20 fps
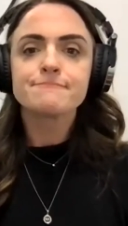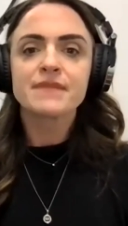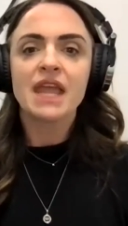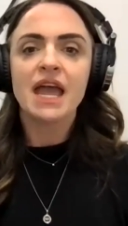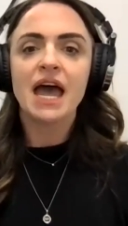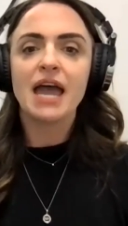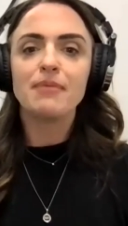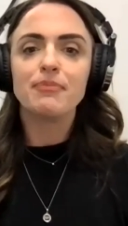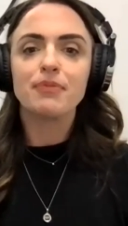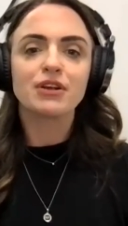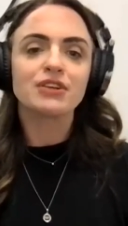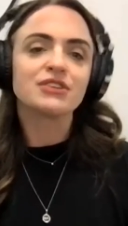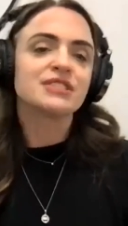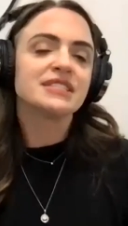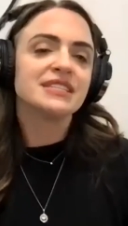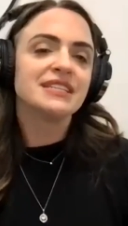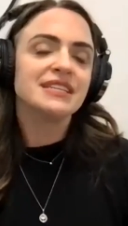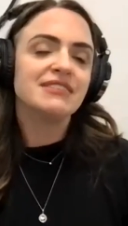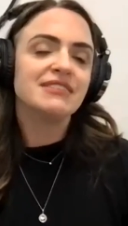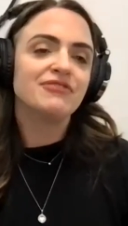I
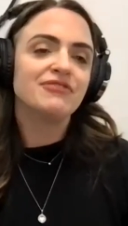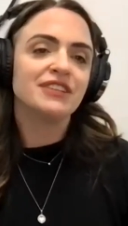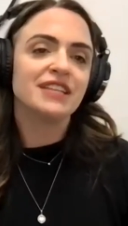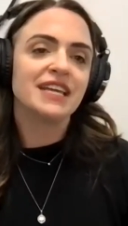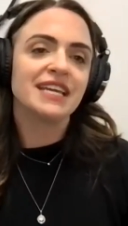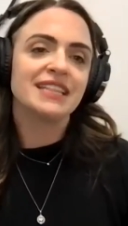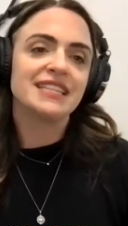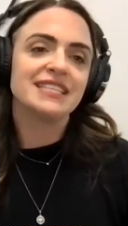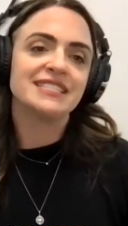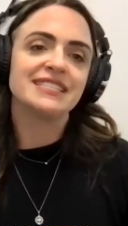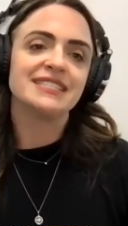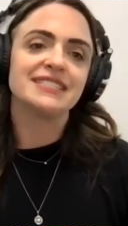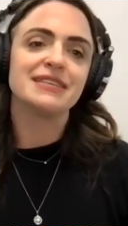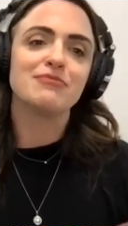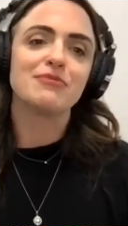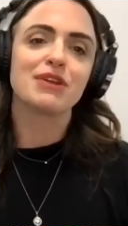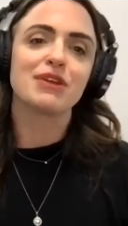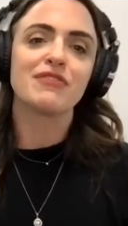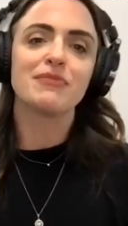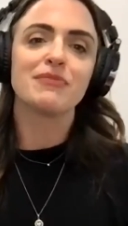personally feel like this is
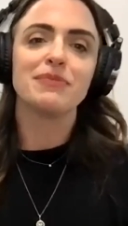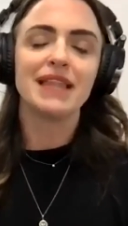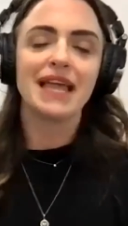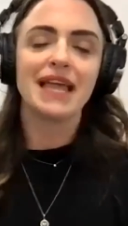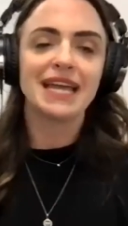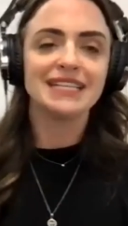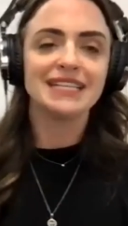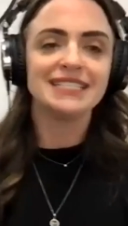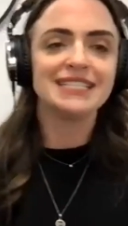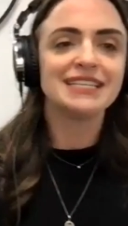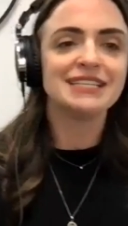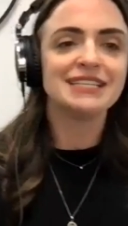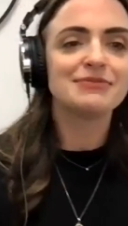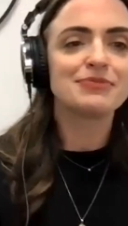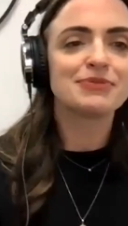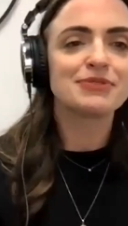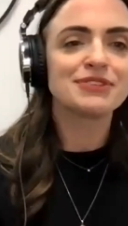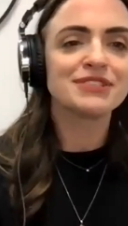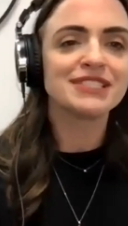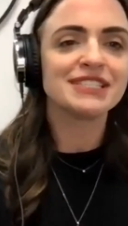somewhat of a blinded
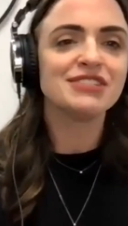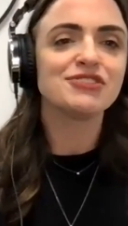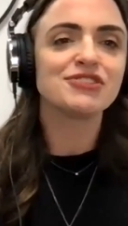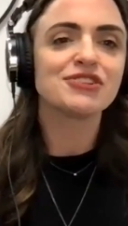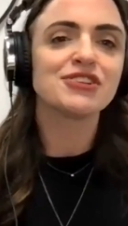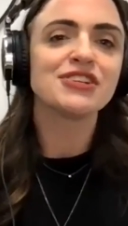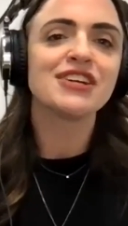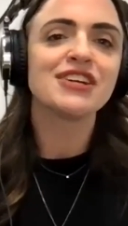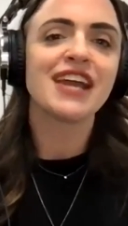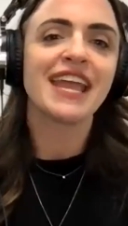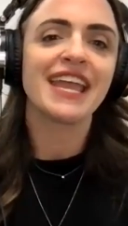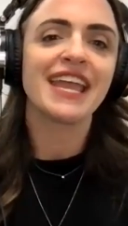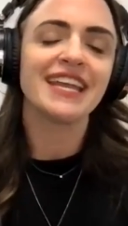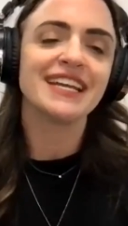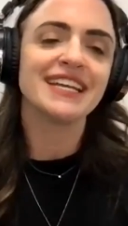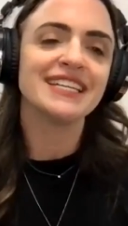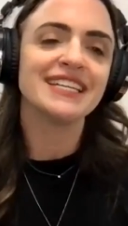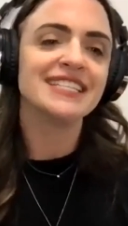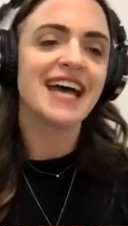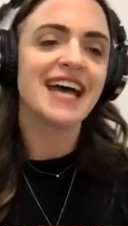procedure,
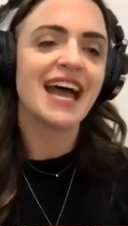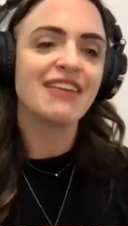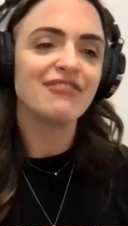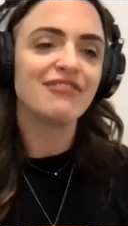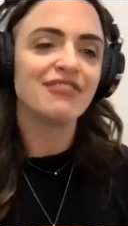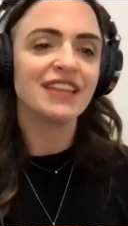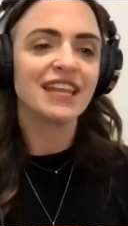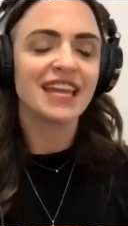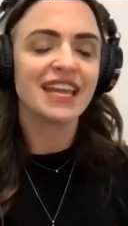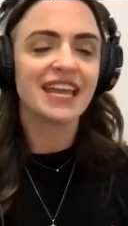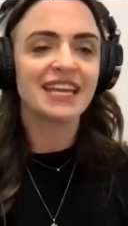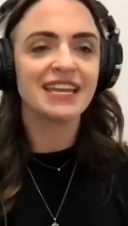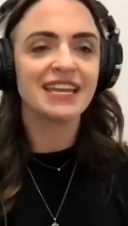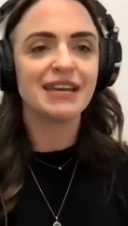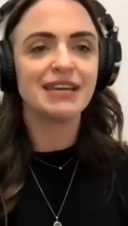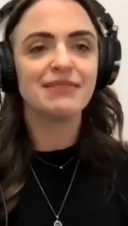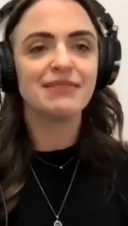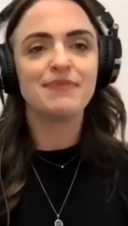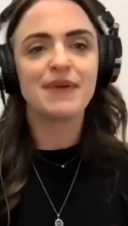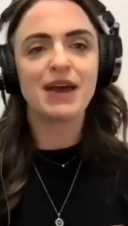and I feel like I
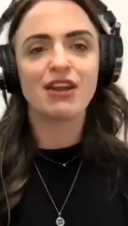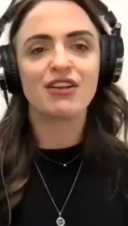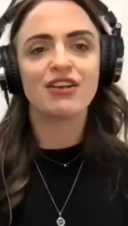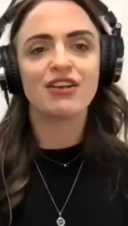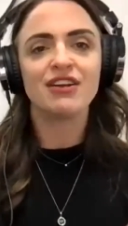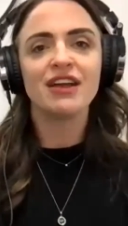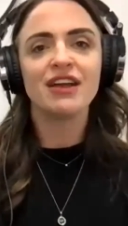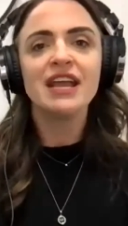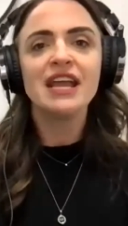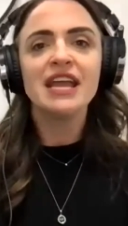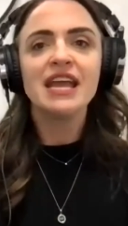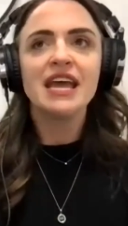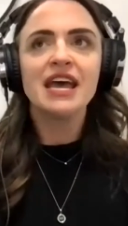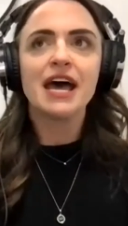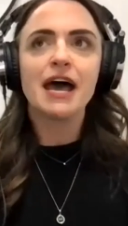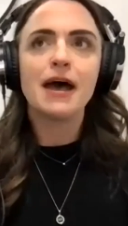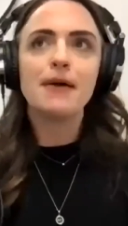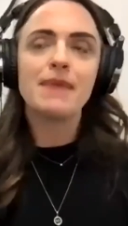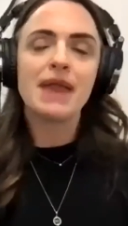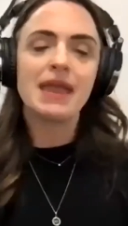get better
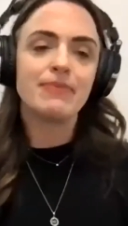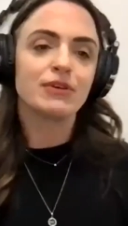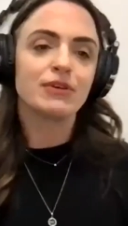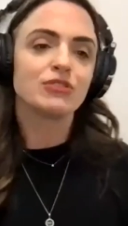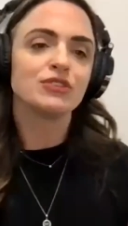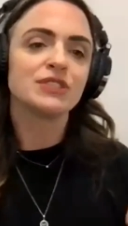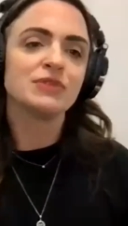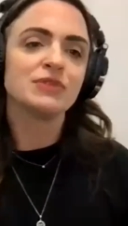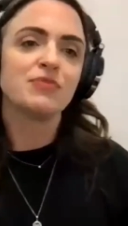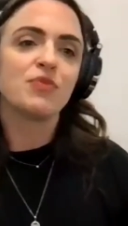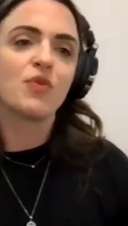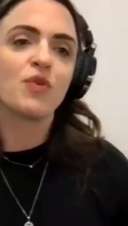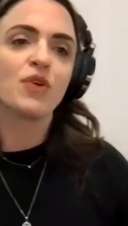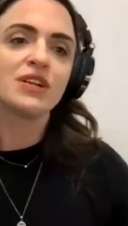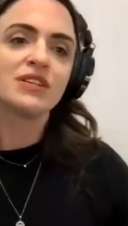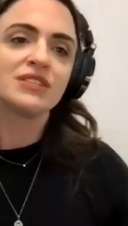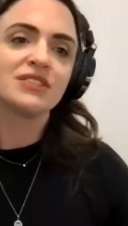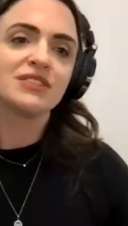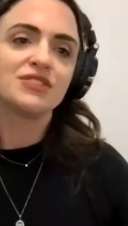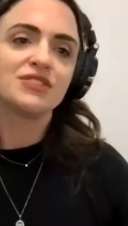apical
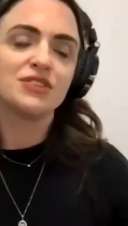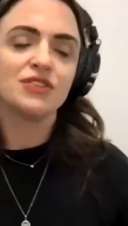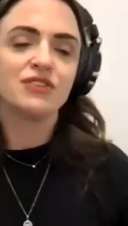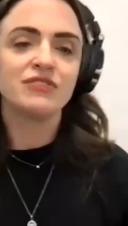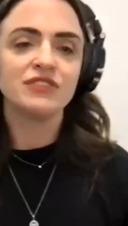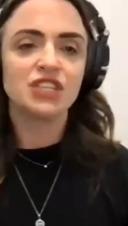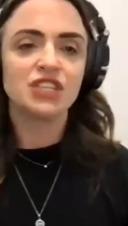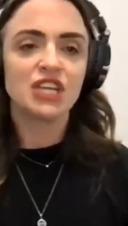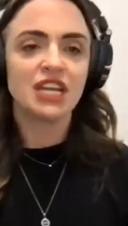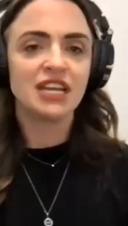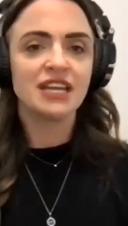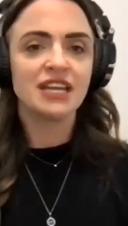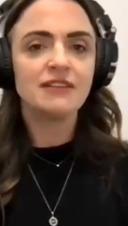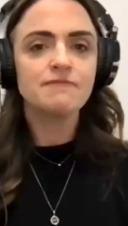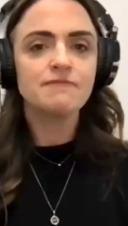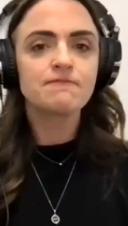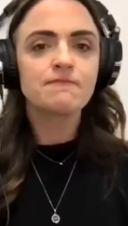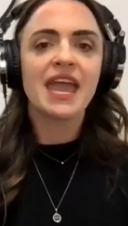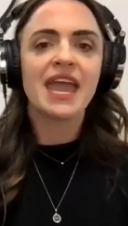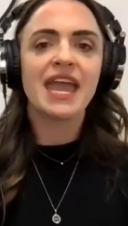support to the vagina
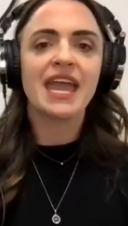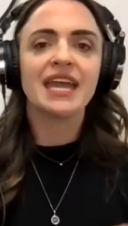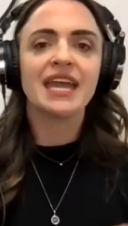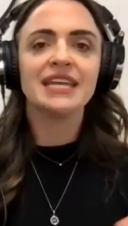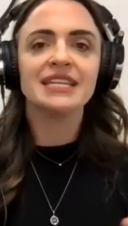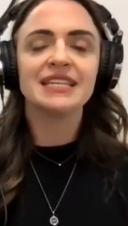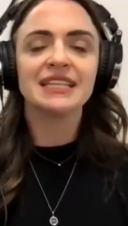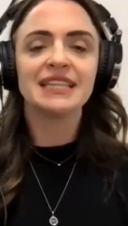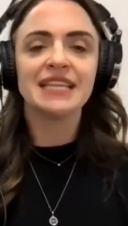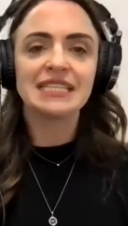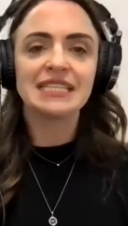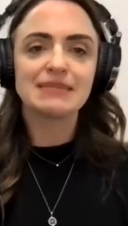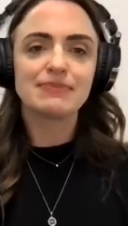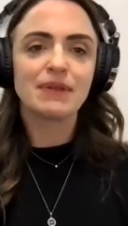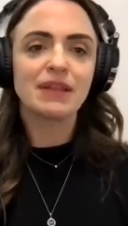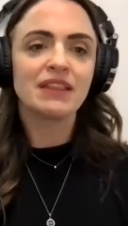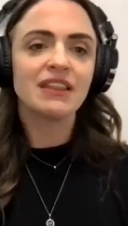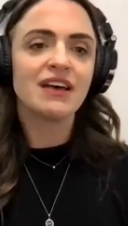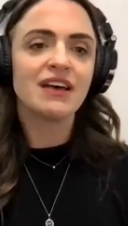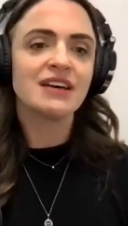and less
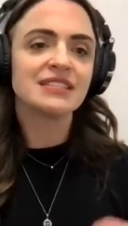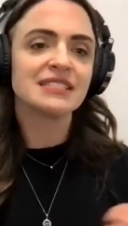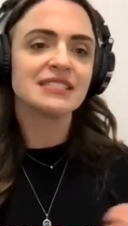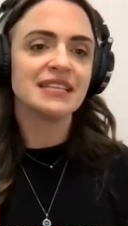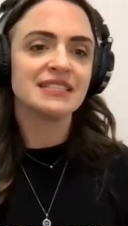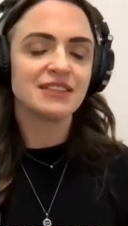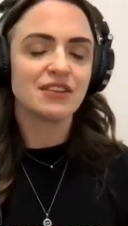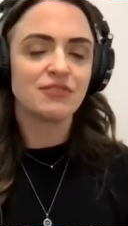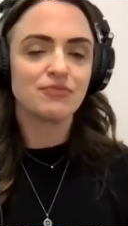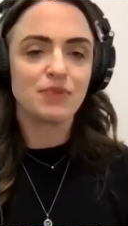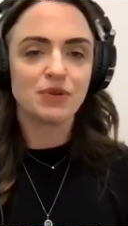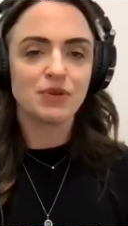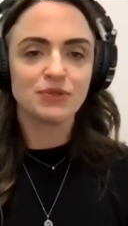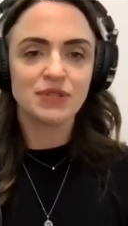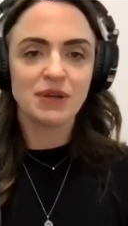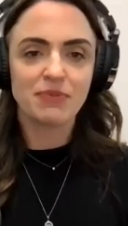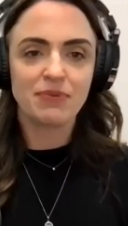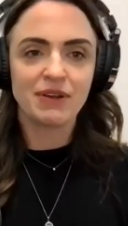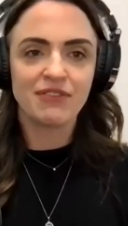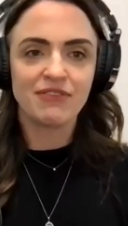blood loss, less
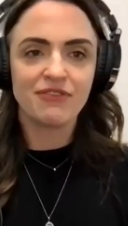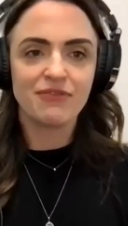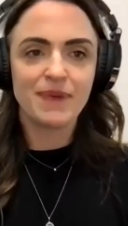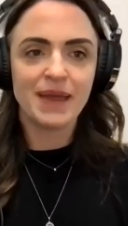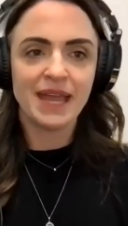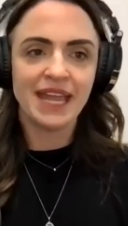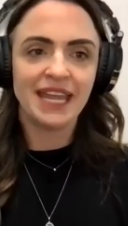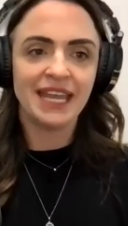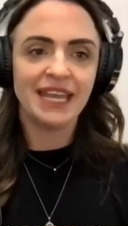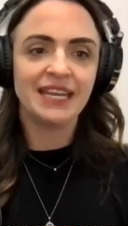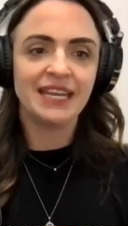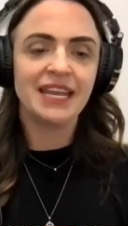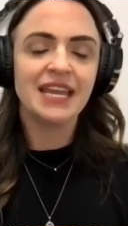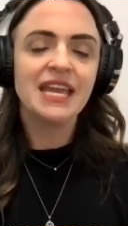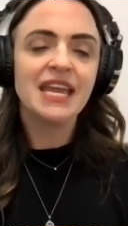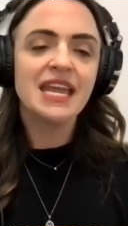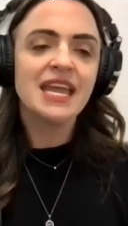postoperative pain